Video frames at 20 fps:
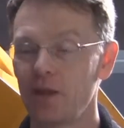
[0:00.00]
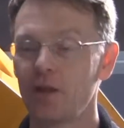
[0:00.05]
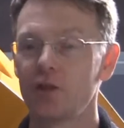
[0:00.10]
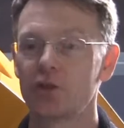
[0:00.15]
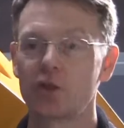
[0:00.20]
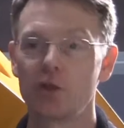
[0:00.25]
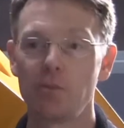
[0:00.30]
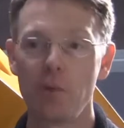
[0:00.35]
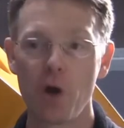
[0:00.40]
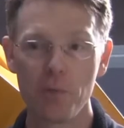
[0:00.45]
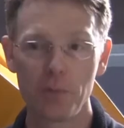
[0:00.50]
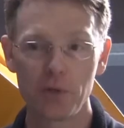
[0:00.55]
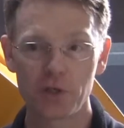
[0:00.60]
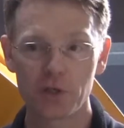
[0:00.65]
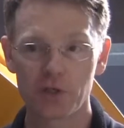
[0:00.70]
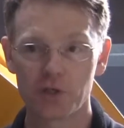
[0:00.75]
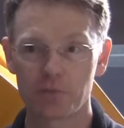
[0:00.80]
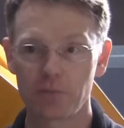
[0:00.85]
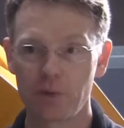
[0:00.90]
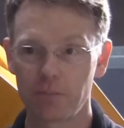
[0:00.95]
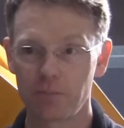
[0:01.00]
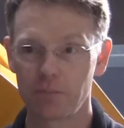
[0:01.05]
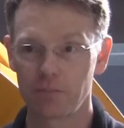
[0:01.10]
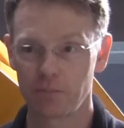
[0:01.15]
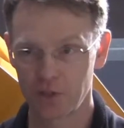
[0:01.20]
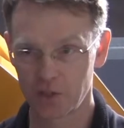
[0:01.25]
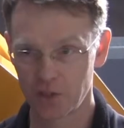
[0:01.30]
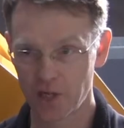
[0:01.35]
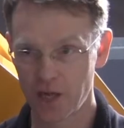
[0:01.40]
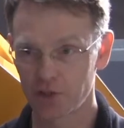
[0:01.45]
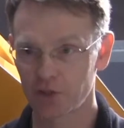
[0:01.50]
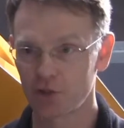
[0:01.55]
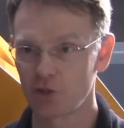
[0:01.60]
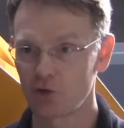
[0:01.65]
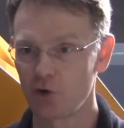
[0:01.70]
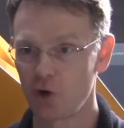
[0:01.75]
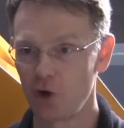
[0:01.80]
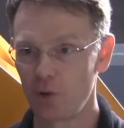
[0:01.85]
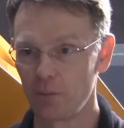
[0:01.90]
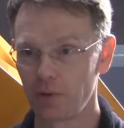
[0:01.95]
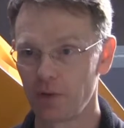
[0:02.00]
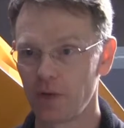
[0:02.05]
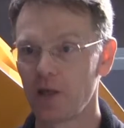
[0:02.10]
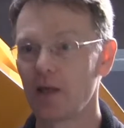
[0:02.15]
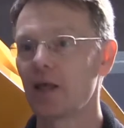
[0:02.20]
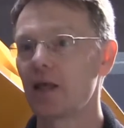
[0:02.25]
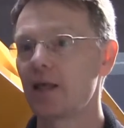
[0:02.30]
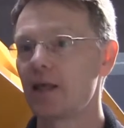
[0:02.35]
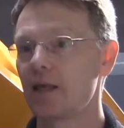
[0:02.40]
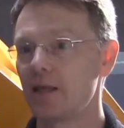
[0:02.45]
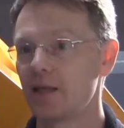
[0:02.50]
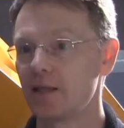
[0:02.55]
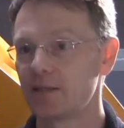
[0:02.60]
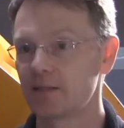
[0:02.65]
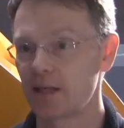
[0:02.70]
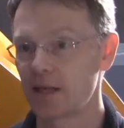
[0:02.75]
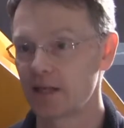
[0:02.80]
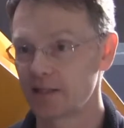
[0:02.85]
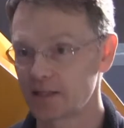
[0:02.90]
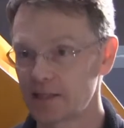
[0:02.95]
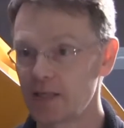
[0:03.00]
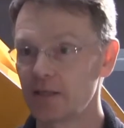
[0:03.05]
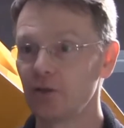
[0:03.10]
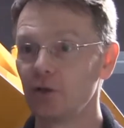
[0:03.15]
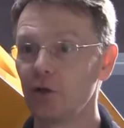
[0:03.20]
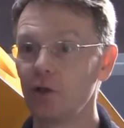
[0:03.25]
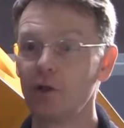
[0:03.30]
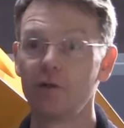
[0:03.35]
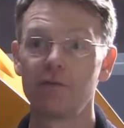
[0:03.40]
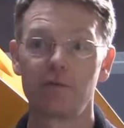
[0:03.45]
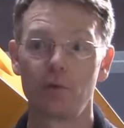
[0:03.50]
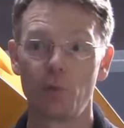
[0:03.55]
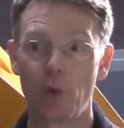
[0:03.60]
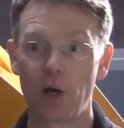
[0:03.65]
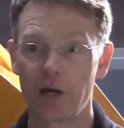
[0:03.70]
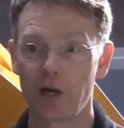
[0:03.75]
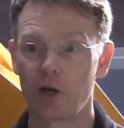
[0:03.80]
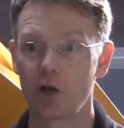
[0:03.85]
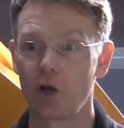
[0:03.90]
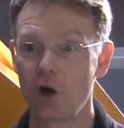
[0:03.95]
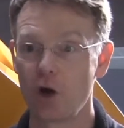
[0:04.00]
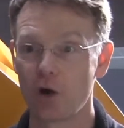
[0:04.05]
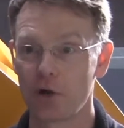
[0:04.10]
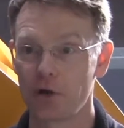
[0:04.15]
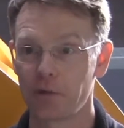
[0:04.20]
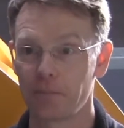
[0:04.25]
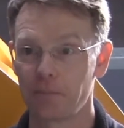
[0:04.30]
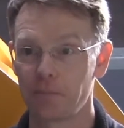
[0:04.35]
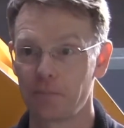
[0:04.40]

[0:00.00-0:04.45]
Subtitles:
So the moment it starts to drop is a signal for 1 o'clock.